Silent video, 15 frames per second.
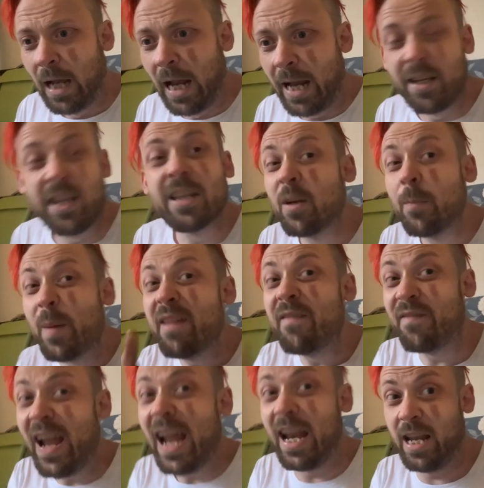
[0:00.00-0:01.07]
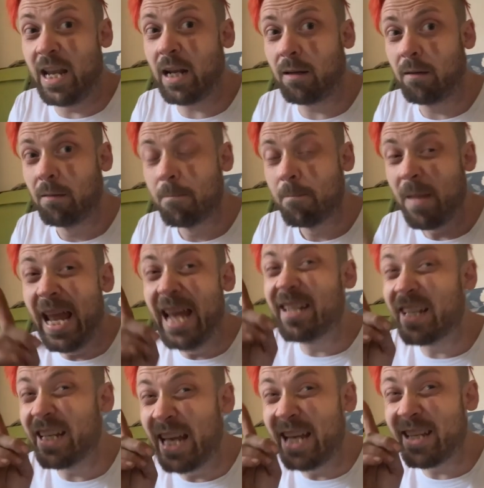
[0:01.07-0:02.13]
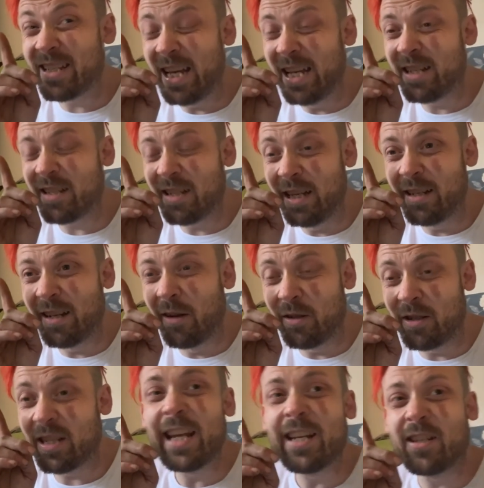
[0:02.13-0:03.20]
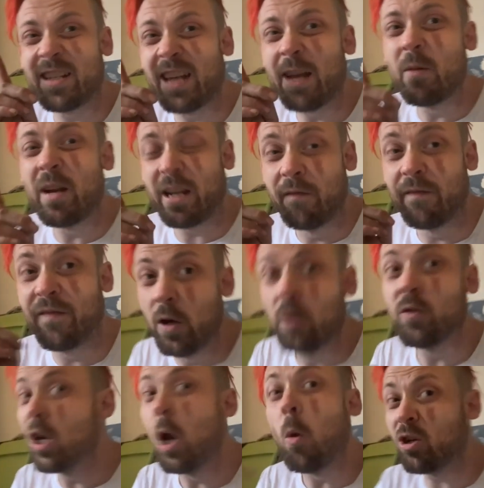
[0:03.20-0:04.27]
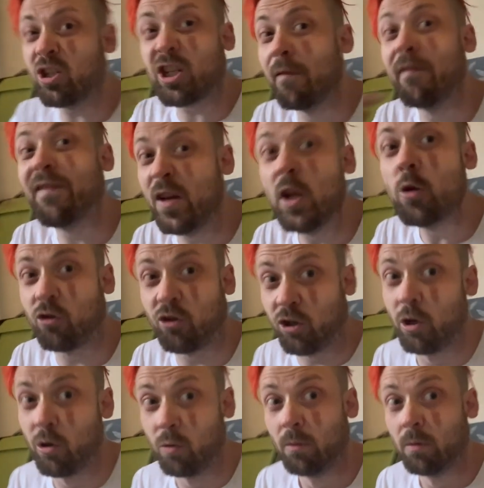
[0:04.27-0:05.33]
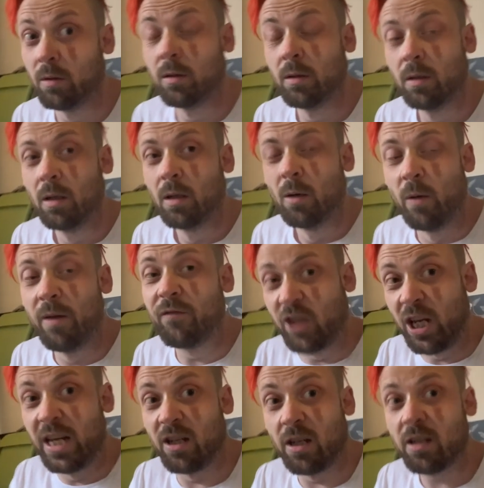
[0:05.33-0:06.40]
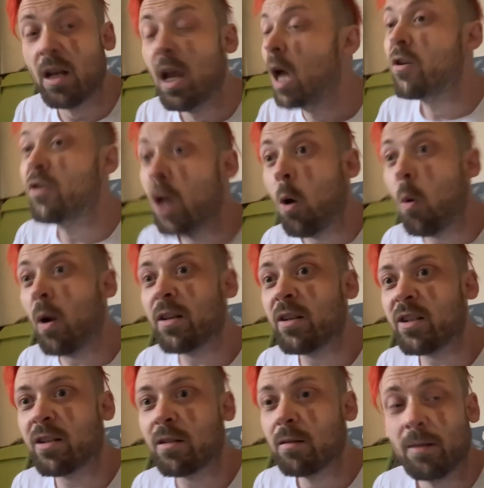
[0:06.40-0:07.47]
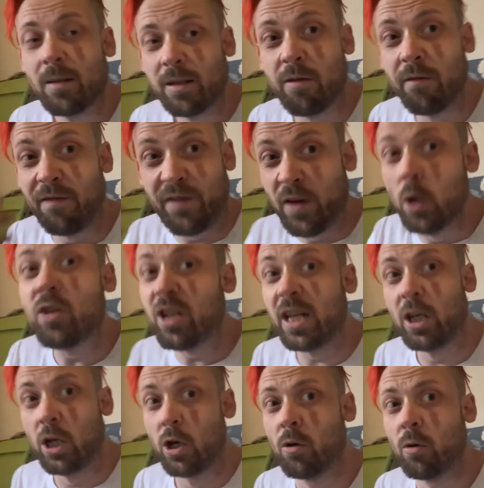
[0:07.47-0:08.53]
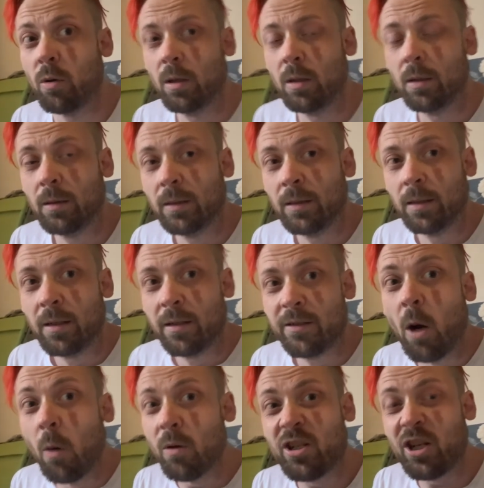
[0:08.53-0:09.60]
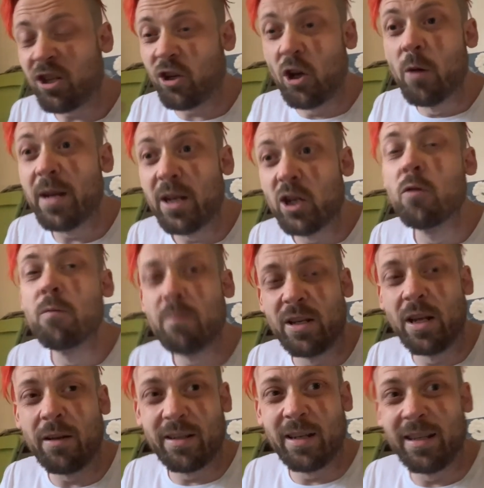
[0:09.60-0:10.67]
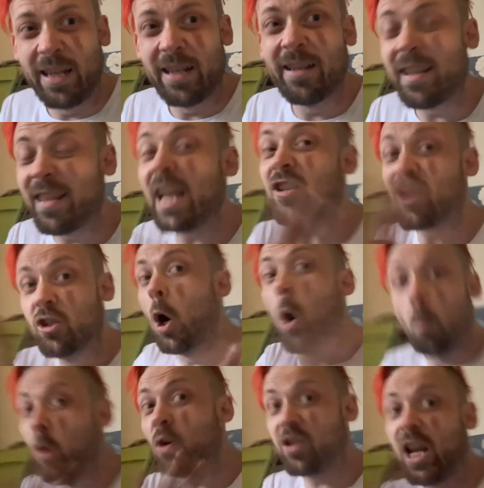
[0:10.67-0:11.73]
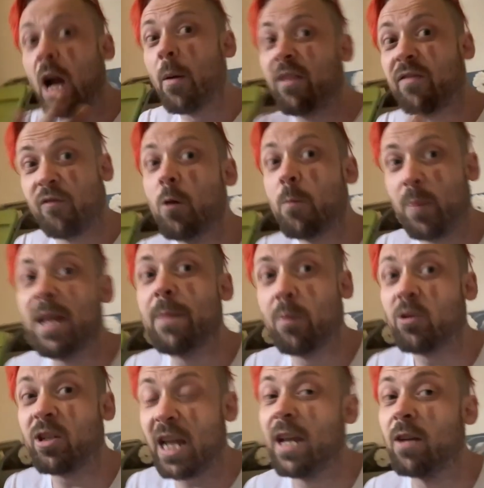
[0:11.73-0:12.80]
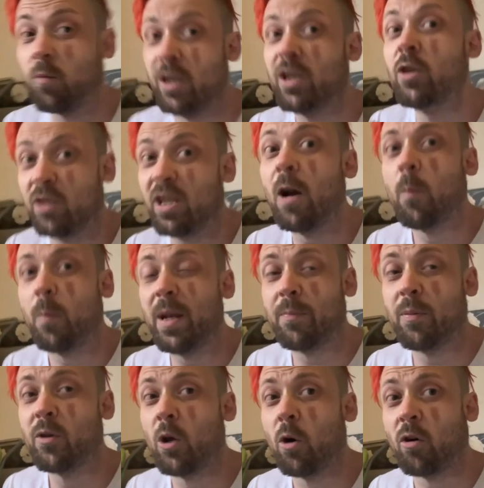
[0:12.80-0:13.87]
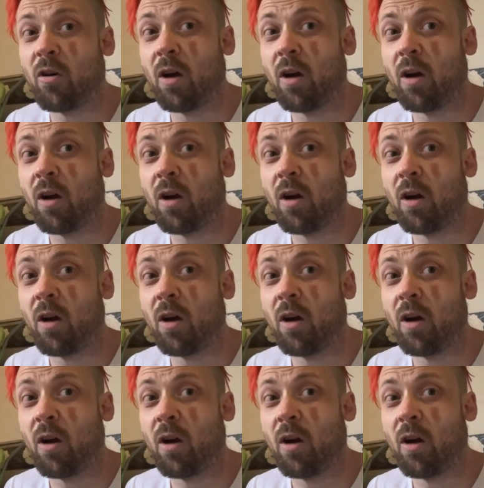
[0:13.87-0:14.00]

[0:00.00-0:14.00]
And and to be fair, Nick, it's a, it's it's you know say to say we're confused. No one's confused you with Jesus. No one's confusing you. No one's assuming you. That's not what's going through people's head when you tell people you're